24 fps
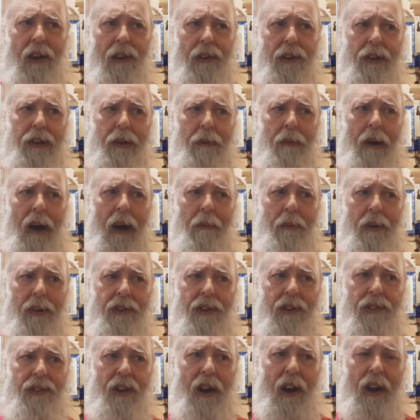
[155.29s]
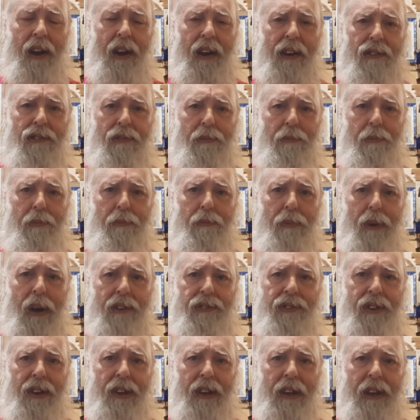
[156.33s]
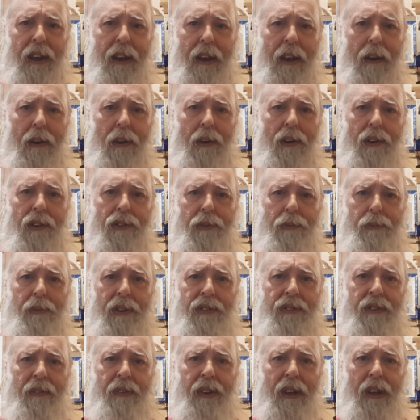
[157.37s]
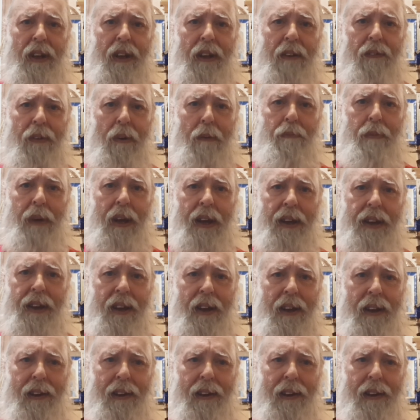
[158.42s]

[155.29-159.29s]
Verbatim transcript: that the Bible does not expressly or specifically forbid